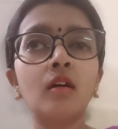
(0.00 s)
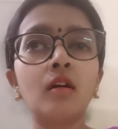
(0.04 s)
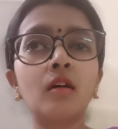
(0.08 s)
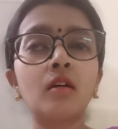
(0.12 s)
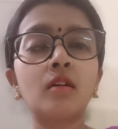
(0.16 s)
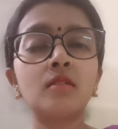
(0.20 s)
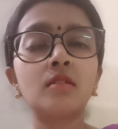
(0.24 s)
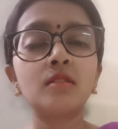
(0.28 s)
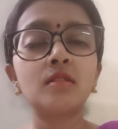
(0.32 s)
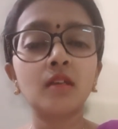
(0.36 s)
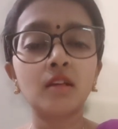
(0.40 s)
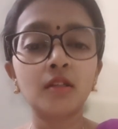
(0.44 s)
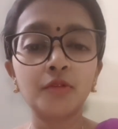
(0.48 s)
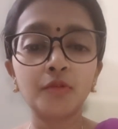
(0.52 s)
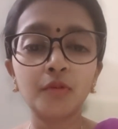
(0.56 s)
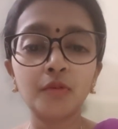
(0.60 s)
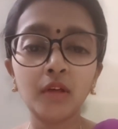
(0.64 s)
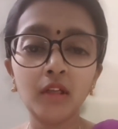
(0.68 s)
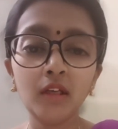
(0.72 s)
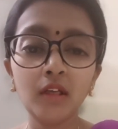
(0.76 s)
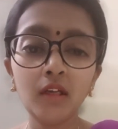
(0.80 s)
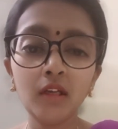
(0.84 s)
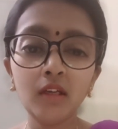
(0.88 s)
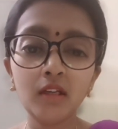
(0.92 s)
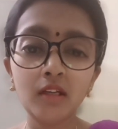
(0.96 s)

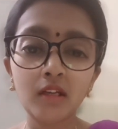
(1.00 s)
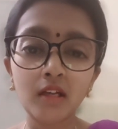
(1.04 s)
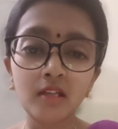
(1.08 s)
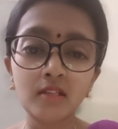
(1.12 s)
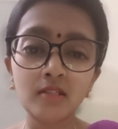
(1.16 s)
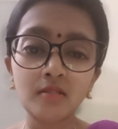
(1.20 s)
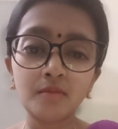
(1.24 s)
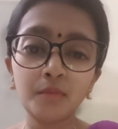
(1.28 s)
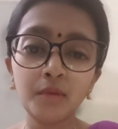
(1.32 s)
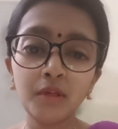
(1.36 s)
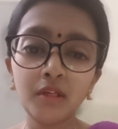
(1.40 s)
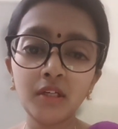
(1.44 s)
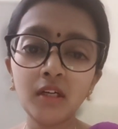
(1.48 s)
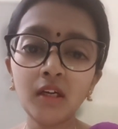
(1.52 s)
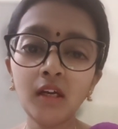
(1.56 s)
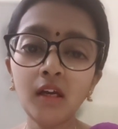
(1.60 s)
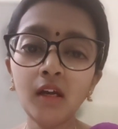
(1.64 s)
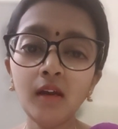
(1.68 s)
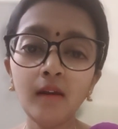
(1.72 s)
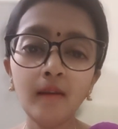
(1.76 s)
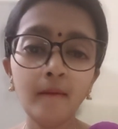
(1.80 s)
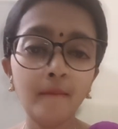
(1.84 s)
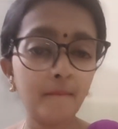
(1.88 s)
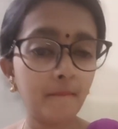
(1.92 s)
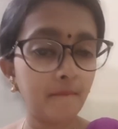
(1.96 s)
sexually transmitted
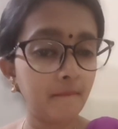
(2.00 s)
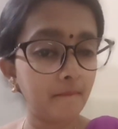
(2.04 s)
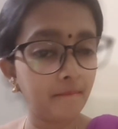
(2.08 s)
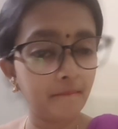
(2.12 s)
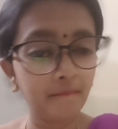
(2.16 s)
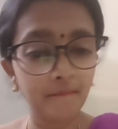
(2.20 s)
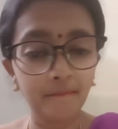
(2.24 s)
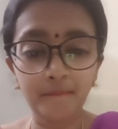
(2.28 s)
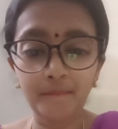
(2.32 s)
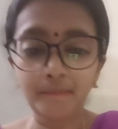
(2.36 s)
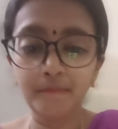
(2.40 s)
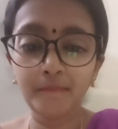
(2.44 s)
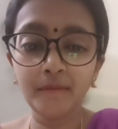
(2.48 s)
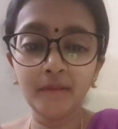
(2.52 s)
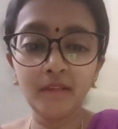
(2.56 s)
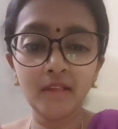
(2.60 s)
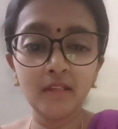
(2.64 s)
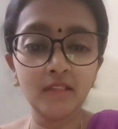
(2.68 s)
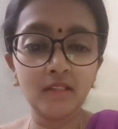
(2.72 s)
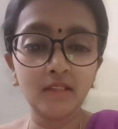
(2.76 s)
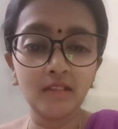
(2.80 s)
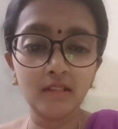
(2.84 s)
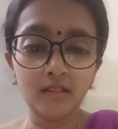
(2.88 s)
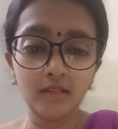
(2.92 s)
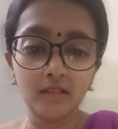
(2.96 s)

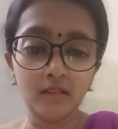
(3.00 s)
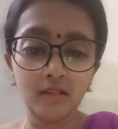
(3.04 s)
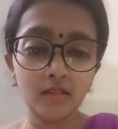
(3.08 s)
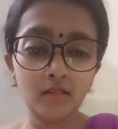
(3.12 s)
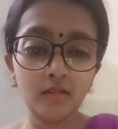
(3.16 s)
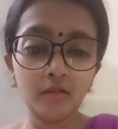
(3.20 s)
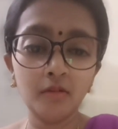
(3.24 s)
diseases.